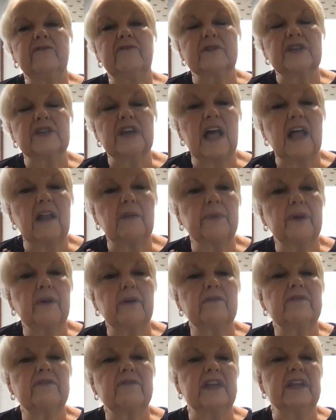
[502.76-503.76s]
for
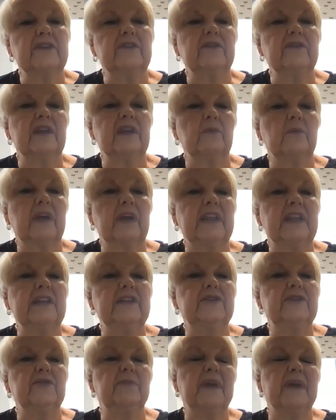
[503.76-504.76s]
childbirth and to get
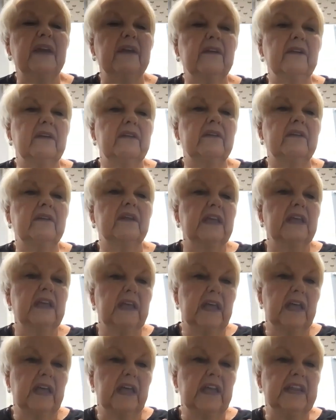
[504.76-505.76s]
ready to parent
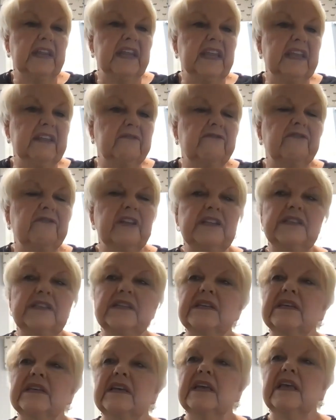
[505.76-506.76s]
an
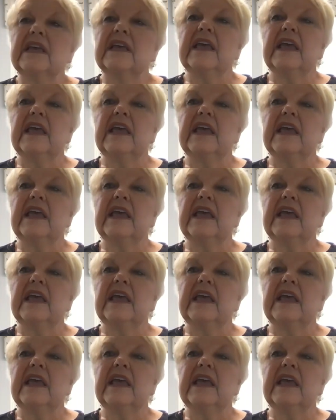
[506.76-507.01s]
infant.